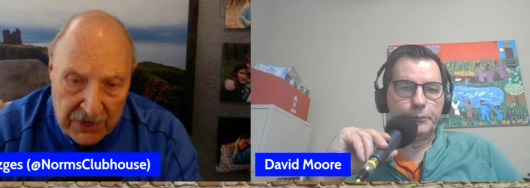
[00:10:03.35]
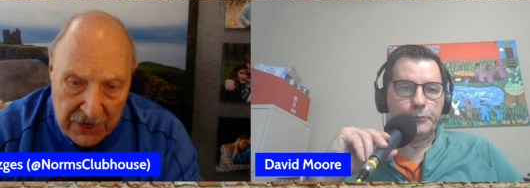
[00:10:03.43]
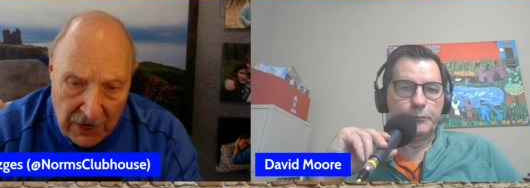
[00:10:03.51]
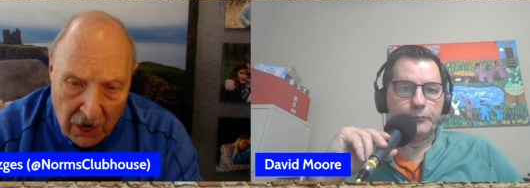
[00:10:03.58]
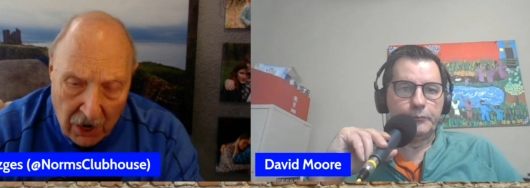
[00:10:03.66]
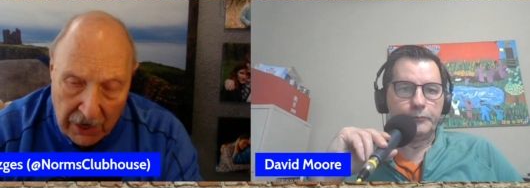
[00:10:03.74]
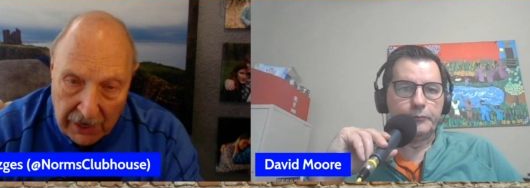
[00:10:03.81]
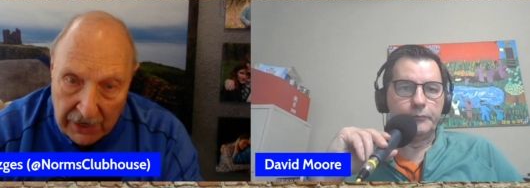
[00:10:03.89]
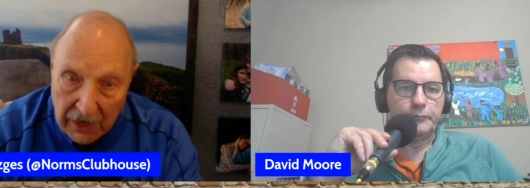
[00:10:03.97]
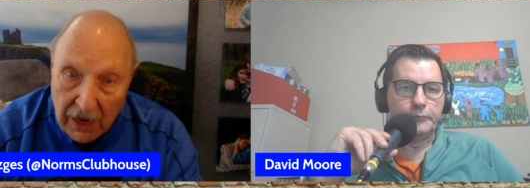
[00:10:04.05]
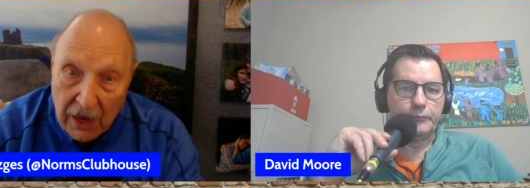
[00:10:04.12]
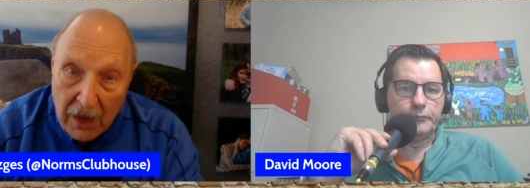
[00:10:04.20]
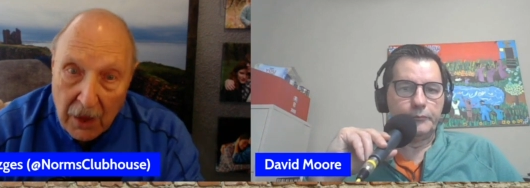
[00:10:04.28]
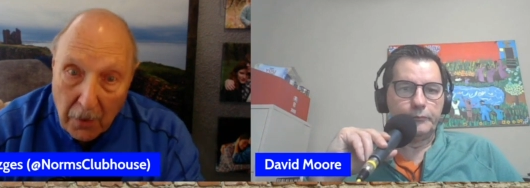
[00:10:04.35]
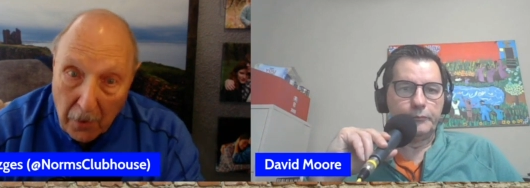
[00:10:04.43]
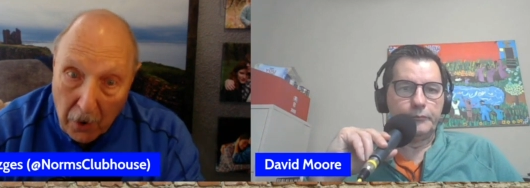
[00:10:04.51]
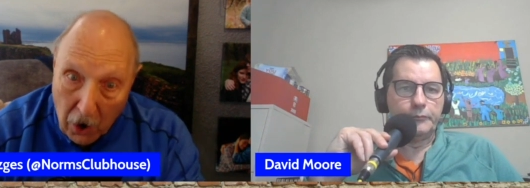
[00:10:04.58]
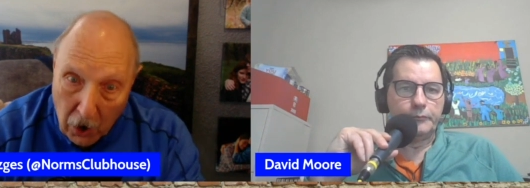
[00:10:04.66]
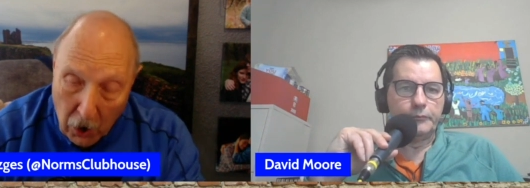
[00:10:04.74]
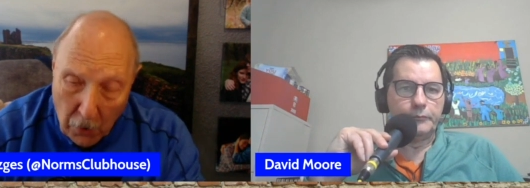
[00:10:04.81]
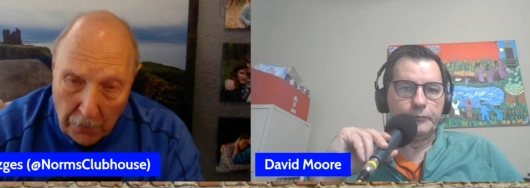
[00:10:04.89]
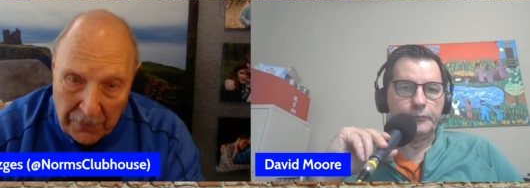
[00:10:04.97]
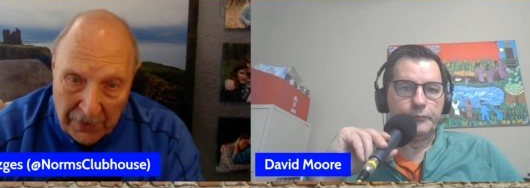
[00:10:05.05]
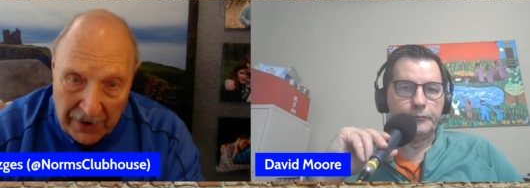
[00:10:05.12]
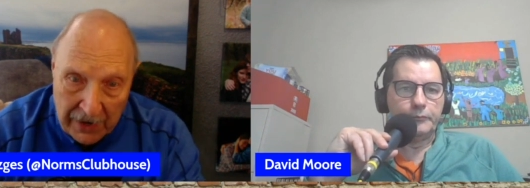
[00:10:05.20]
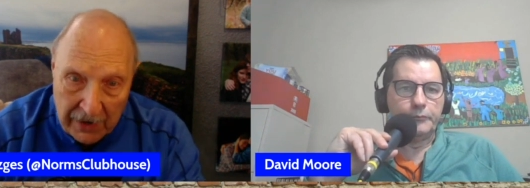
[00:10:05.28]
Speaker 1: target,
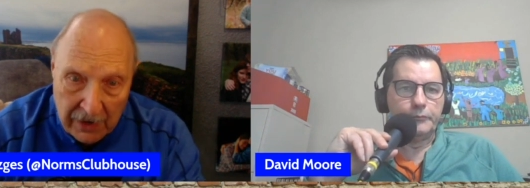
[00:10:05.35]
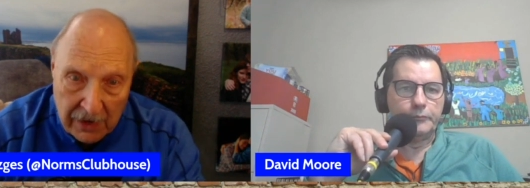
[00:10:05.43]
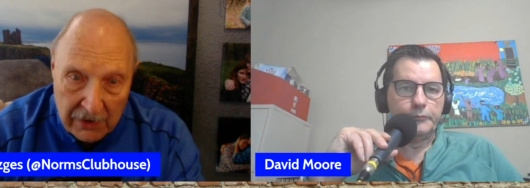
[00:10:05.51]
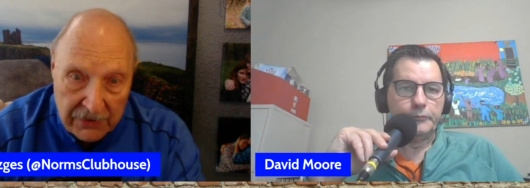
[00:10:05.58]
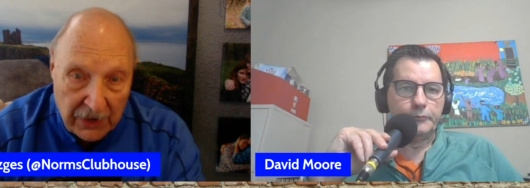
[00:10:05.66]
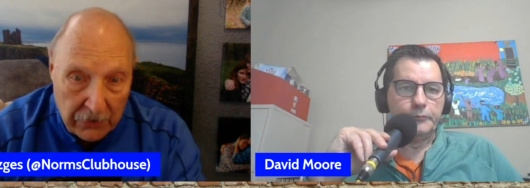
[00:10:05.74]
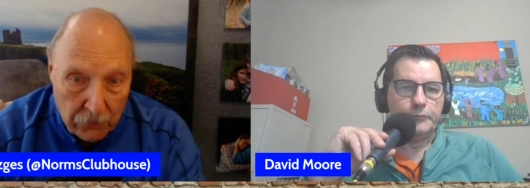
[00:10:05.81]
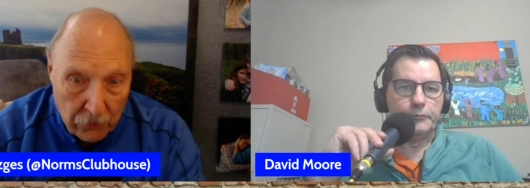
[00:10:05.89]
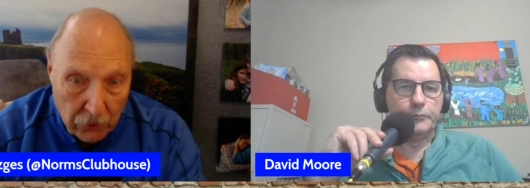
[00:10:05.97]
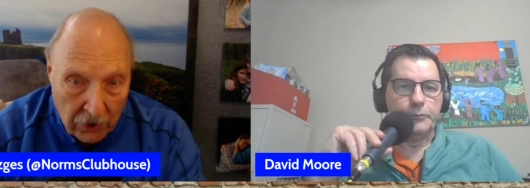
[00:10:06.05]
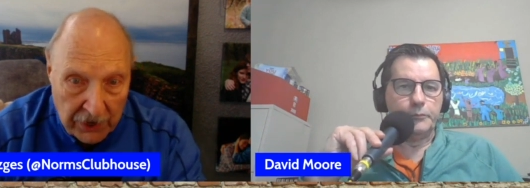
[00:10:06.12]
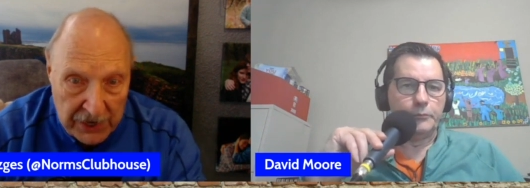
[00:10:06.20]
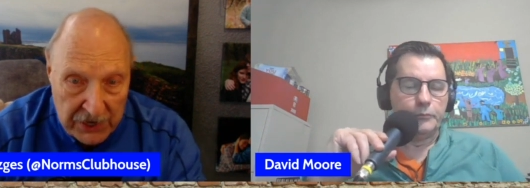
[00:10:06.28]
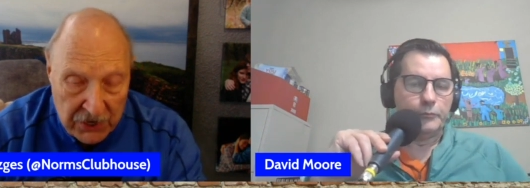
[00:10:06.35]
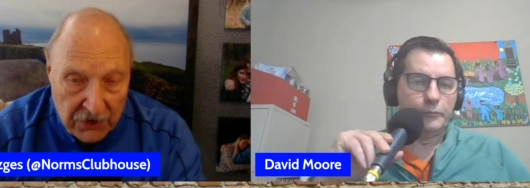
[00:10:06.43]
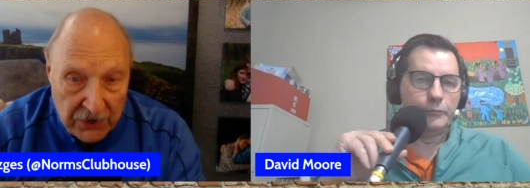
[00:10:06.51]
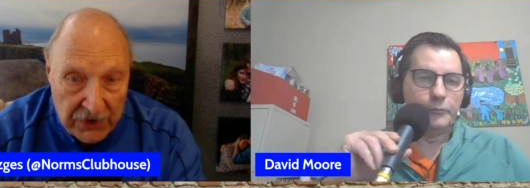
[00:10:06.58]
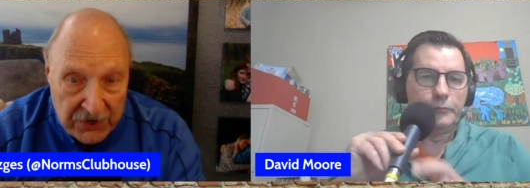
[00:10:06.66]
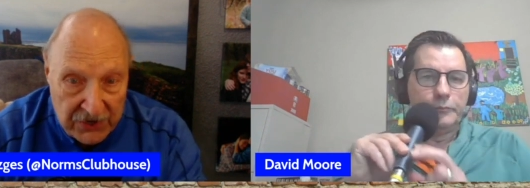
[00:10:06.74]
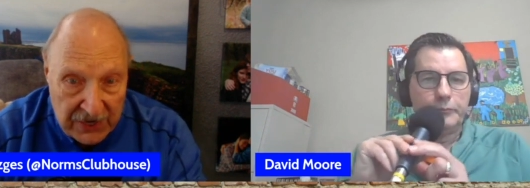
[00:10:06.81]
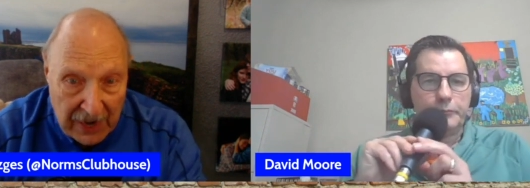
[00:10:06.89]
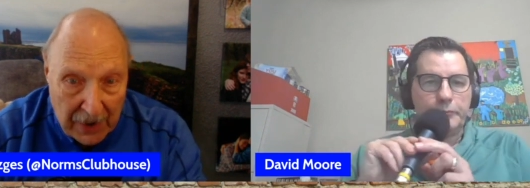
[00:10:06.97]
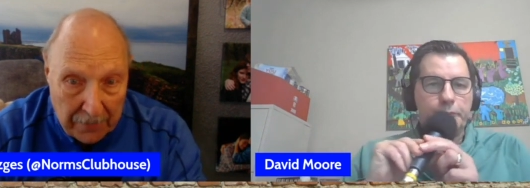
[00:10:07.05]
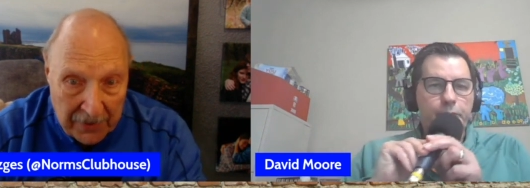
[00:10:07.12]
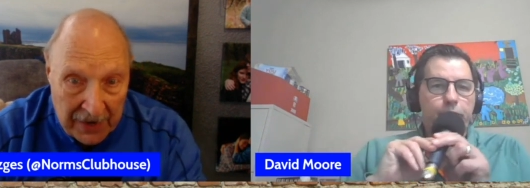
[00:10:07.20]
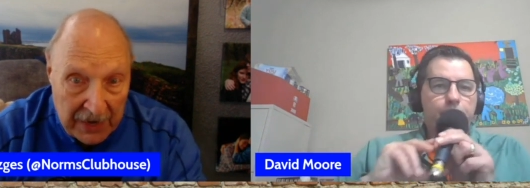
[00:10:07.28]
hoping that rookies could step
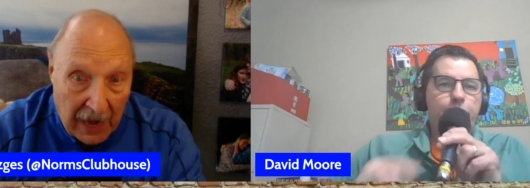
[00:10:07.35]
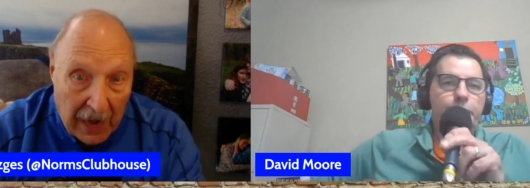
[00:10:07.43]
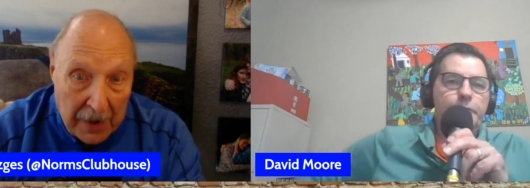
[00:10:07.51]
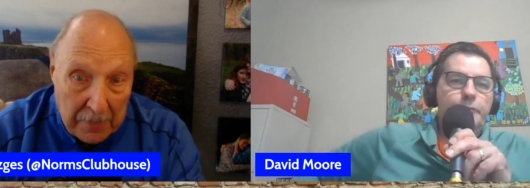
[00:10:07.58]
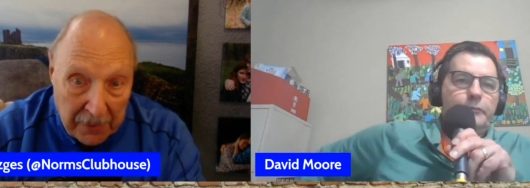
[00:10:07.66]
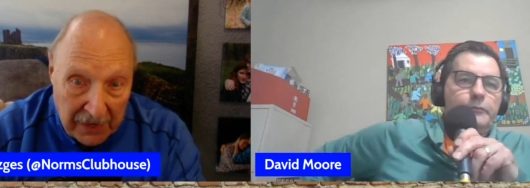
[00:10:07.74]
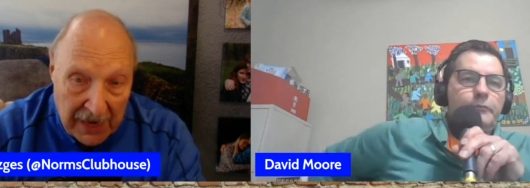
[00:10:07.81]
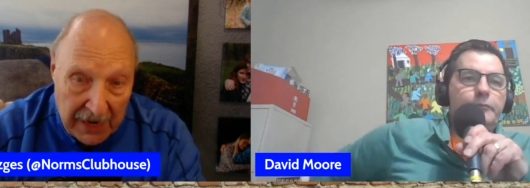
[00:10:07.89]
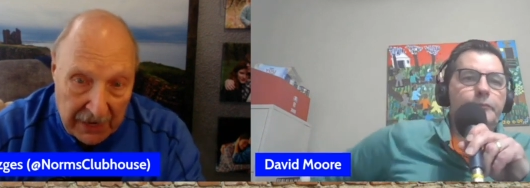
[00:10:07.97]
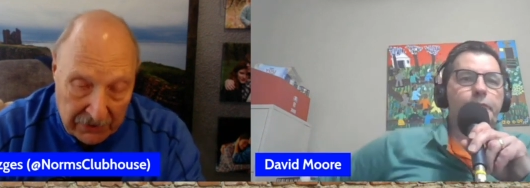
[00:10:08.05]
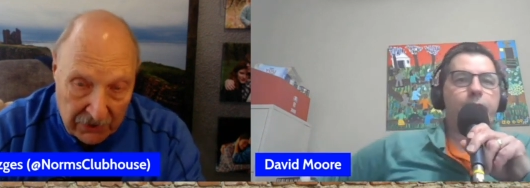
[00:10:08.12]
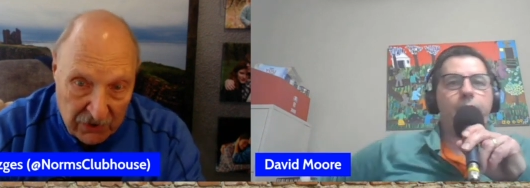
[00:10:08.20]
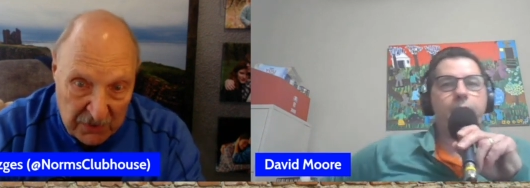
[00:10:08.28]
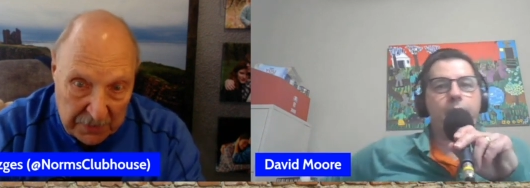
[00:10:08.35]
in and play at those